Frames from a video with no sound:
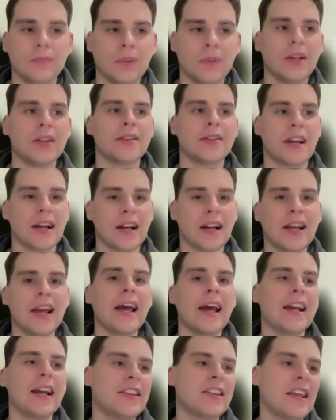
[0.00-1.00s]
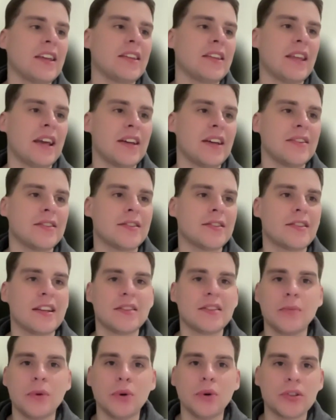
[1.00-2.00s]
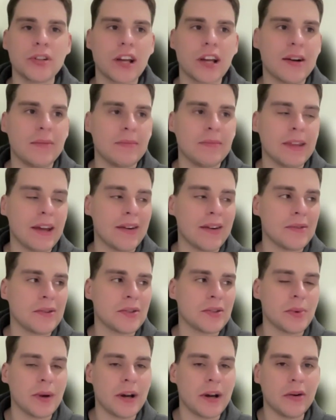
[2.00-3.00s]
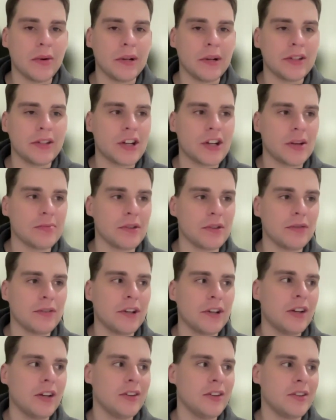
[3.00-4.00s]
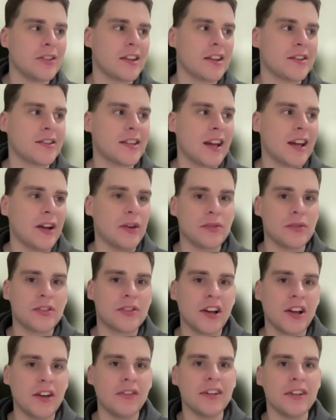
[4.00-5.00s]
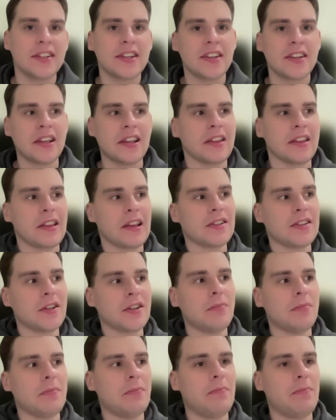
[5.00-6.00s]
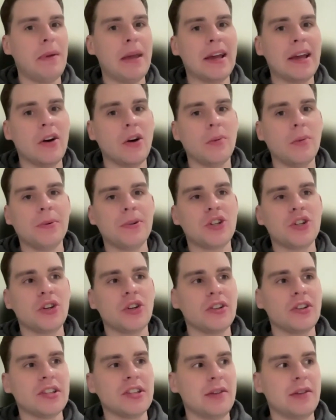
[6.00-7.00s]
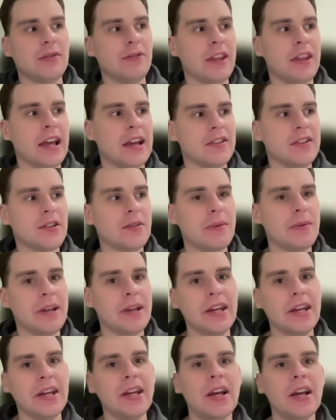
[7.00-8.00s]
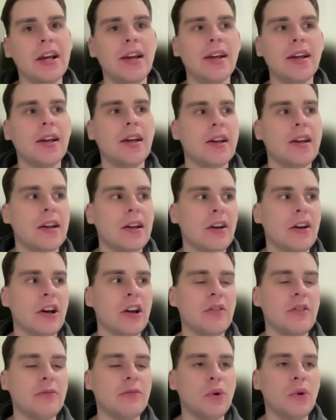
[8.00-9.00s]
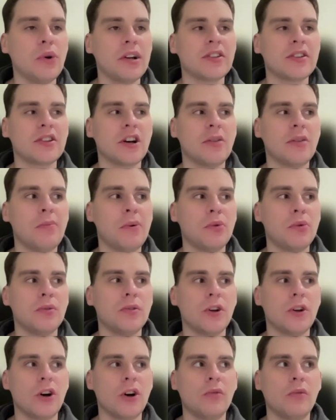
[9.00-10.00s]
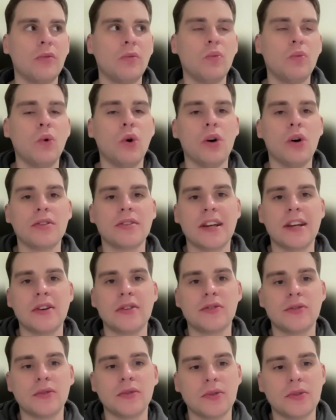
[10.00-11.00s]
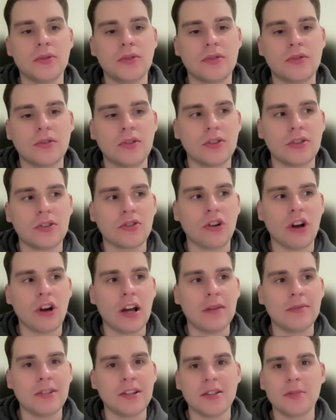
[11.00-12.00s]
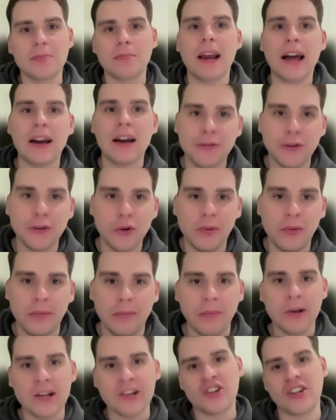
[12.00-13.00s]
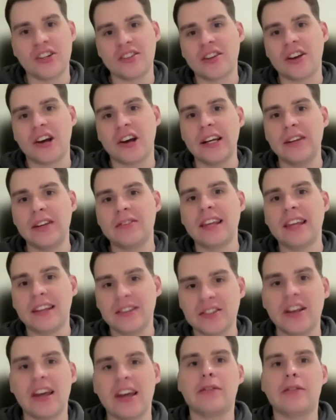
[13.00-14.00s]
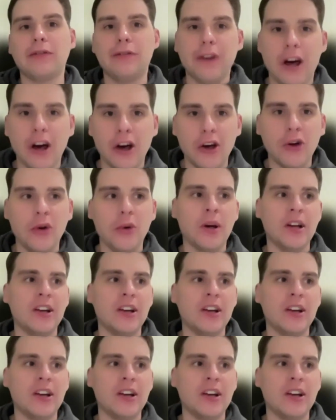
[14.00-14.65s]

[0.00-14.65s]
Exactly. And I think there's more to come there as well in terms of, you said sales service. I think there's a big opportunity for there to be kind of more examples on what Salesforce describes as platform, which is kind of things like flow.